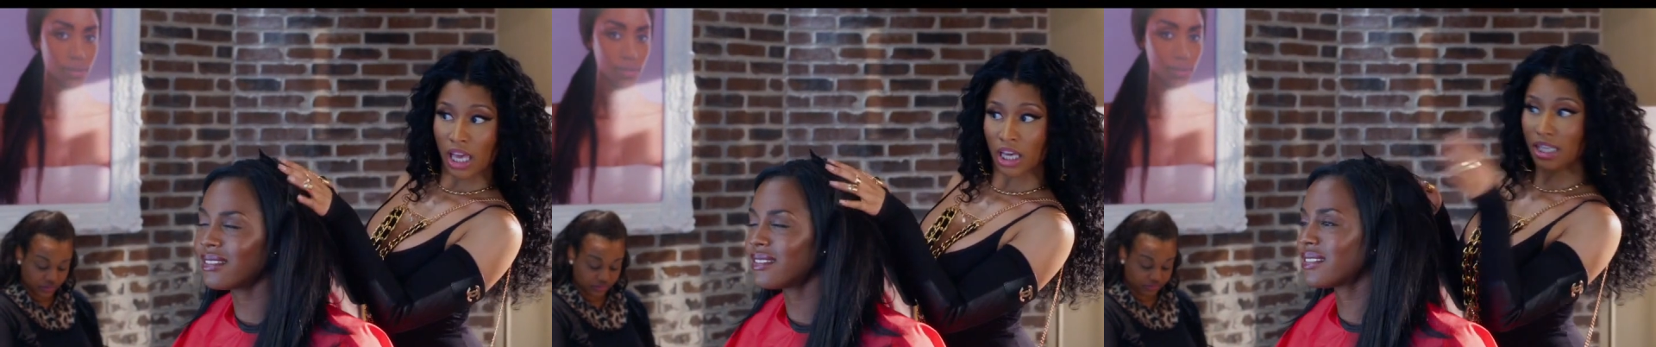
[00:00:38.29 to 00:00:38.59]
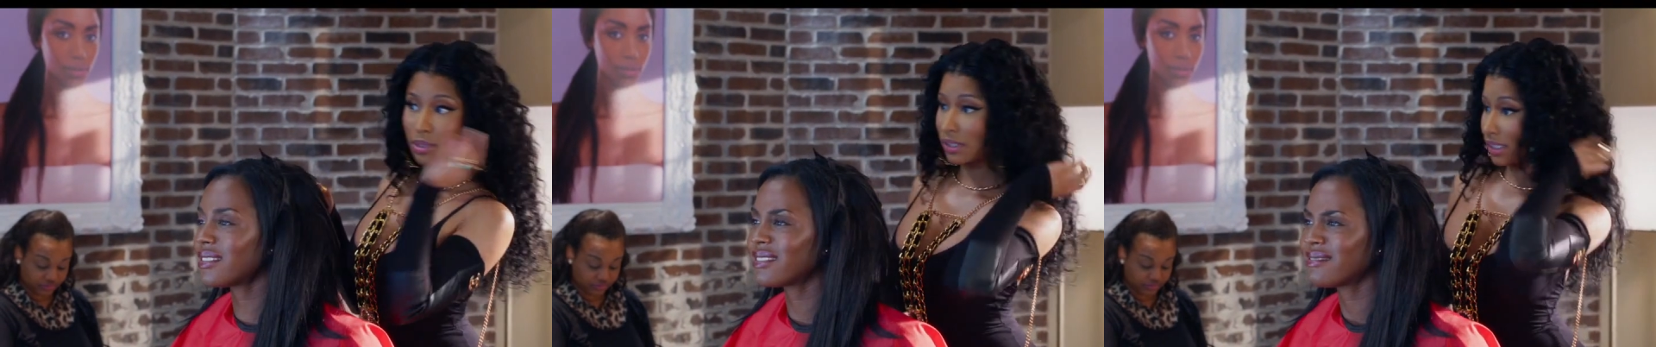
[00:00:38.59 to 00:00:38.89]

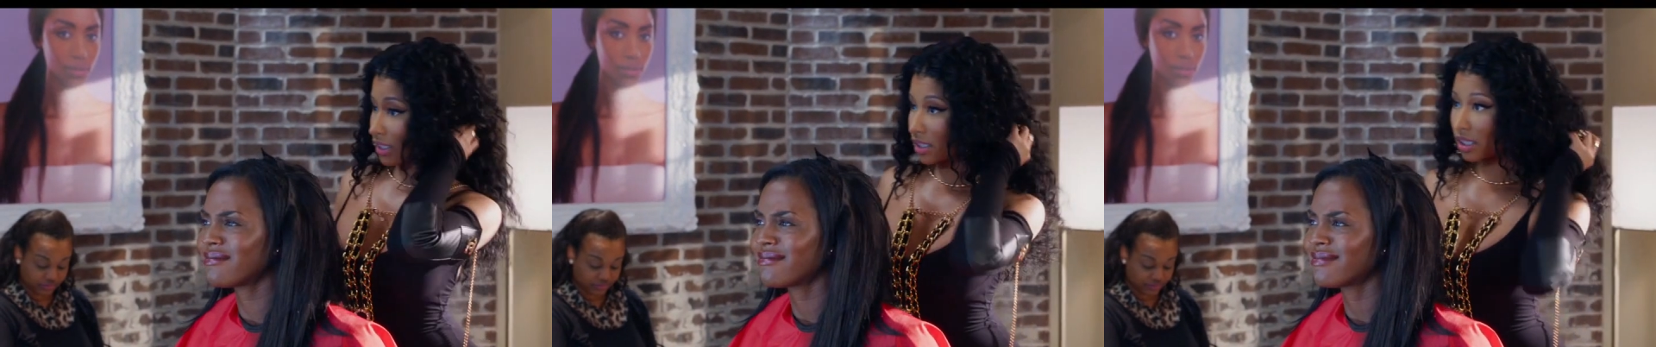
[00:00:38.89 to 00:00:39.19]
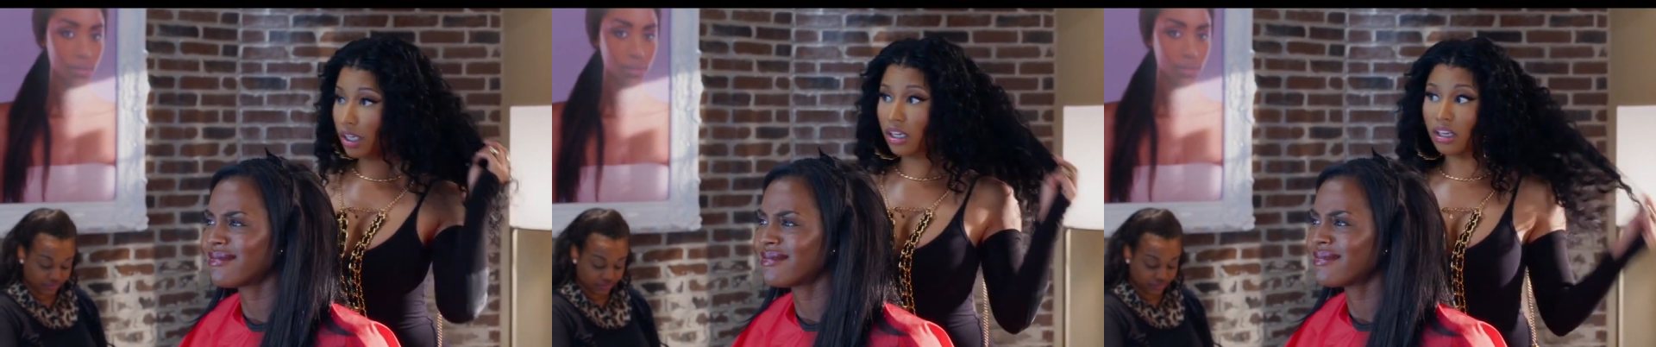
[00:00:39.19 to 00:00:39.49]
Speaker 1: Cause with this
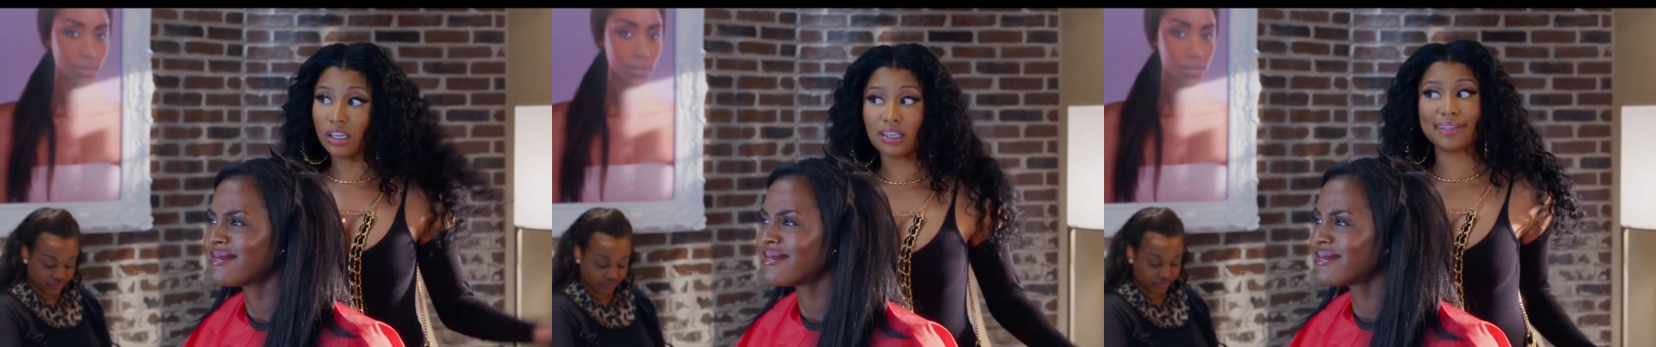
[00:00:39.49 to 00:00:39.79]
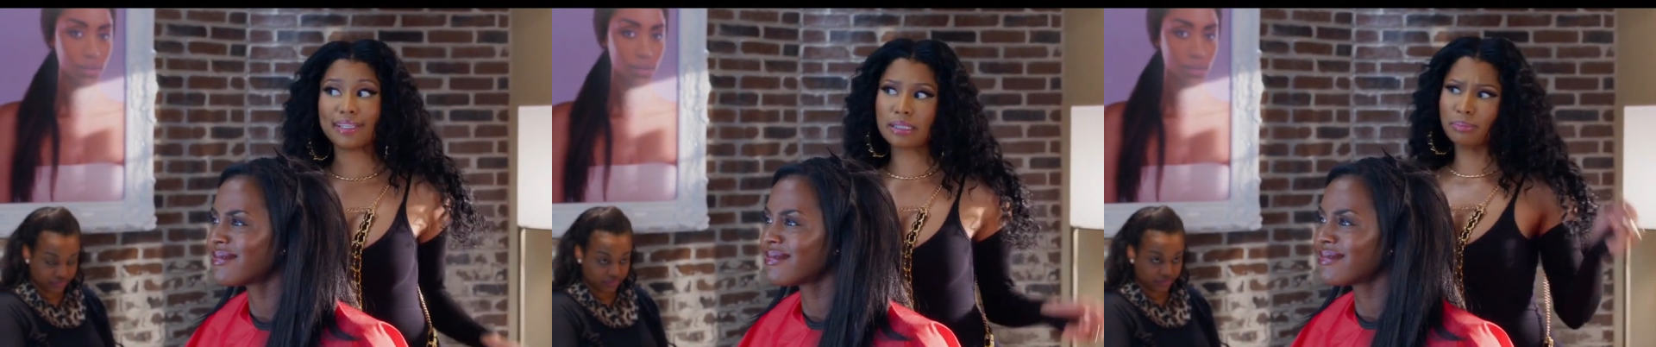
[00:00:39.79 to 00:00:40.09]
hair and
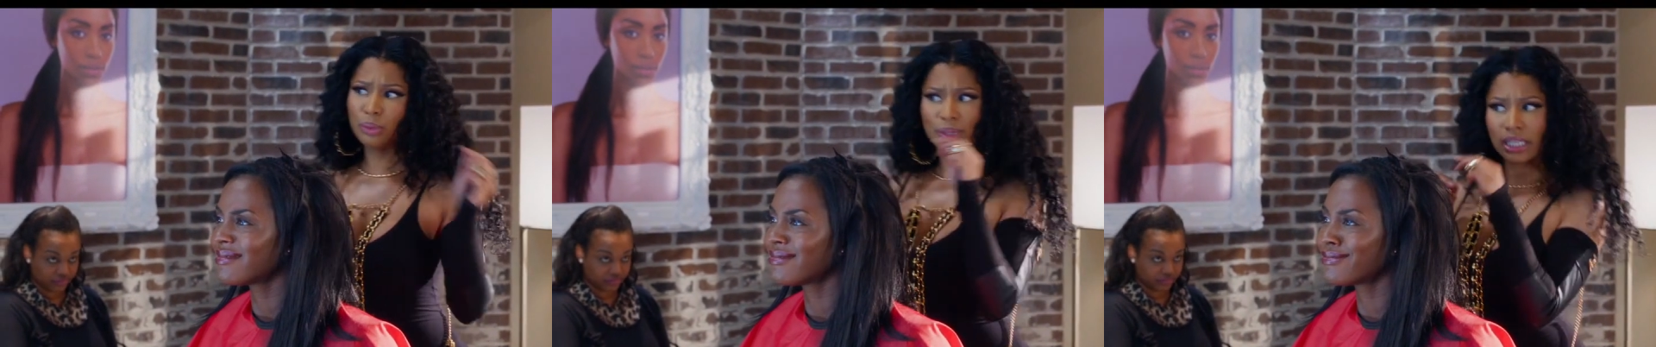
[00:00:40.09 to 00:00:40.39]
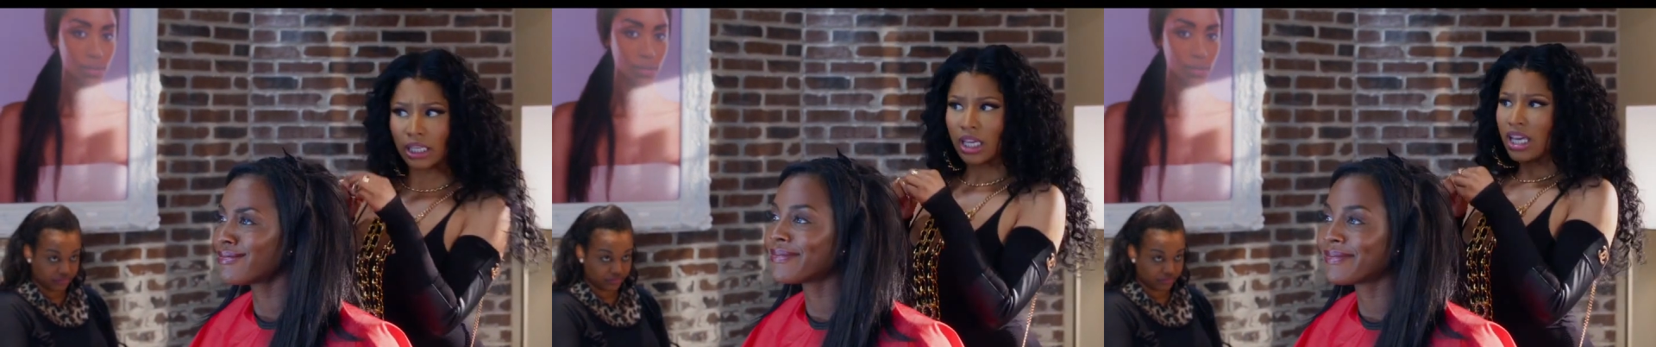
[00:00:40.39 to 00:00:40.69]
this
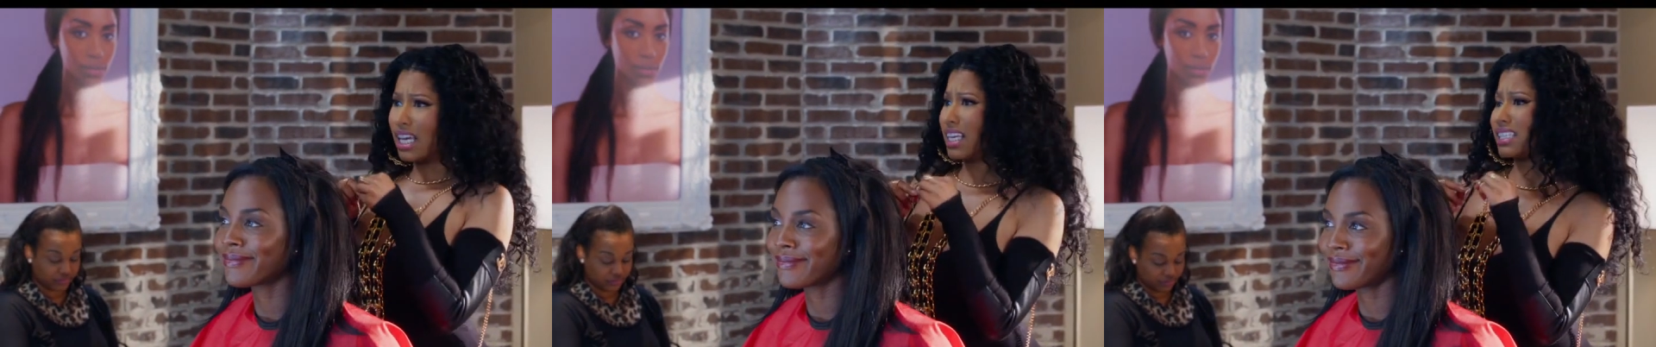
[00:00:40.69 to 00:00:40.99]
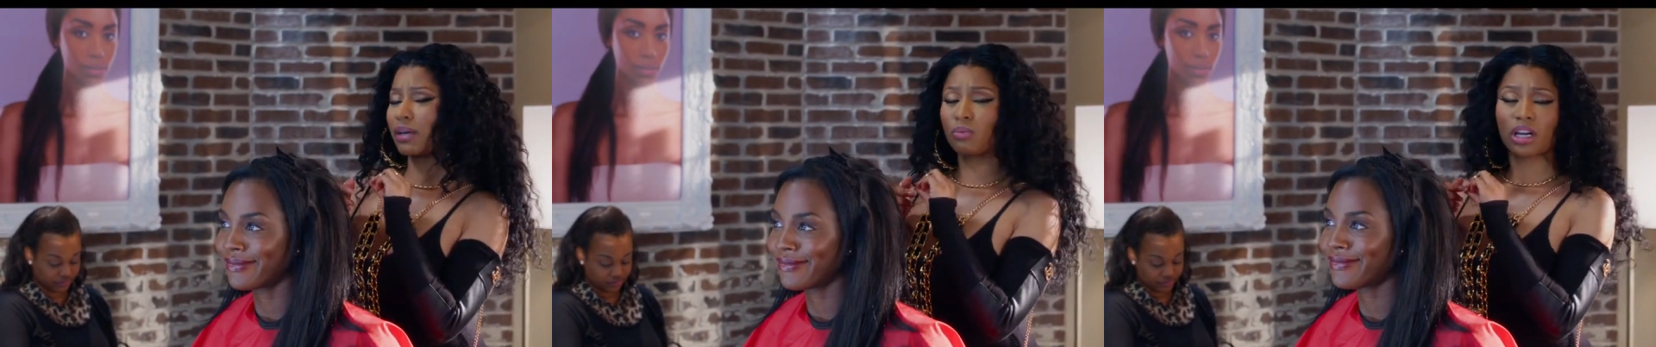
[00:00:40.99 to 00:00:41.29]
booty, it's
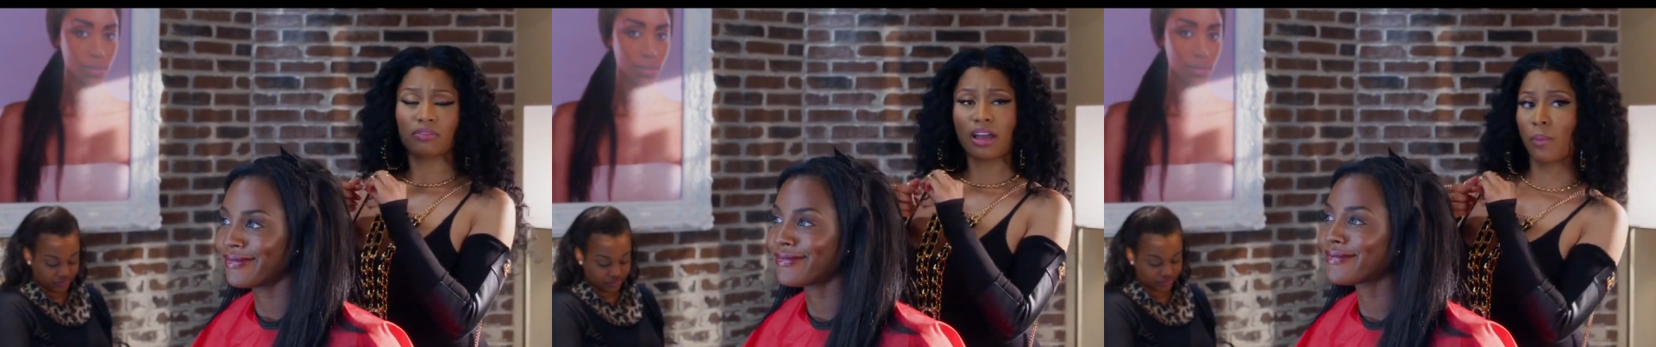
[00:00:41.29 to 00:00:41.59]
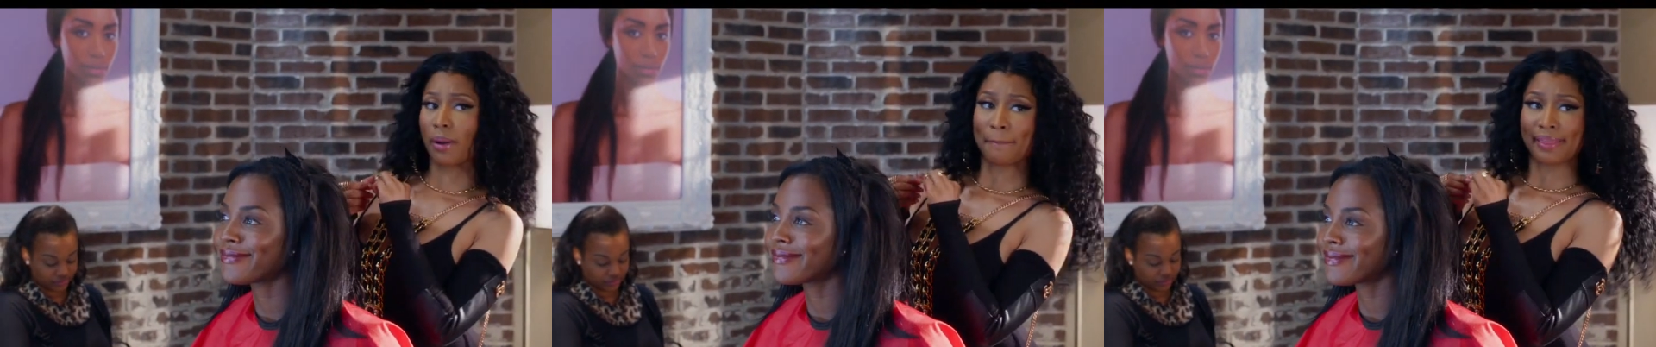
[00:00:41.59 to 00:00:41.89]
like walking around
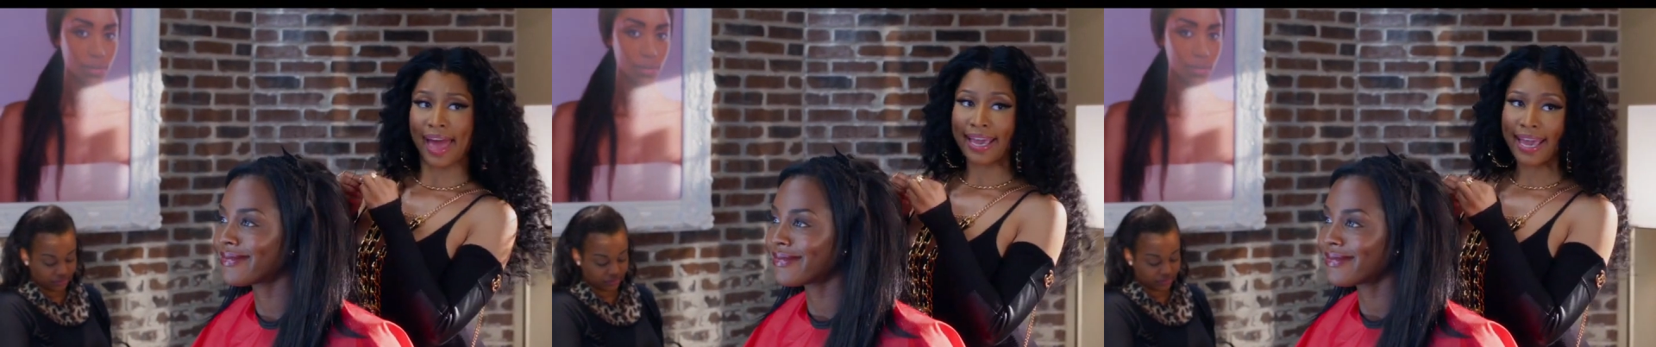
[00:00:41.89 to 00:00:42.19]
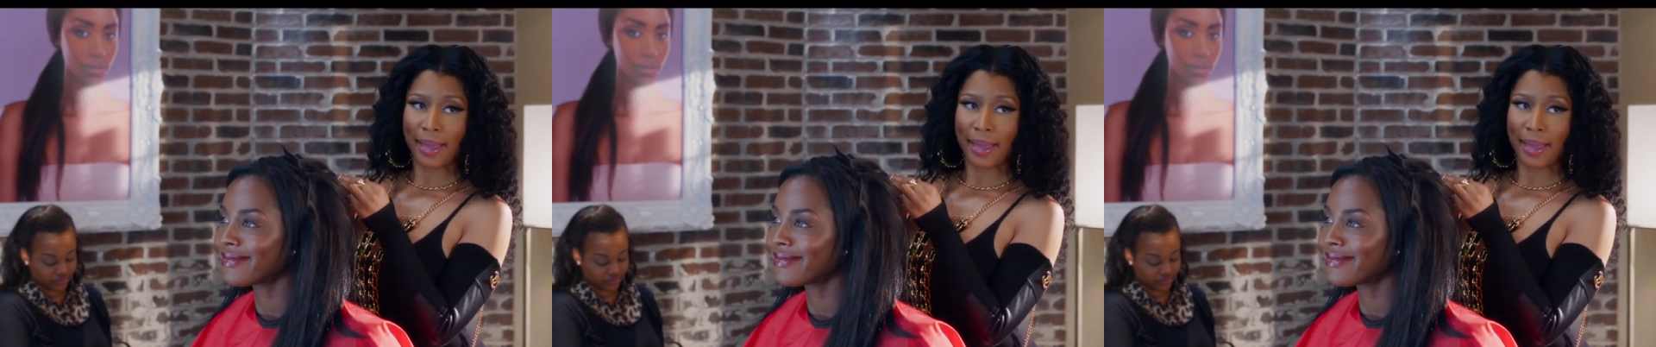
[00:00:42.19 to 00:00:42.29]
with a black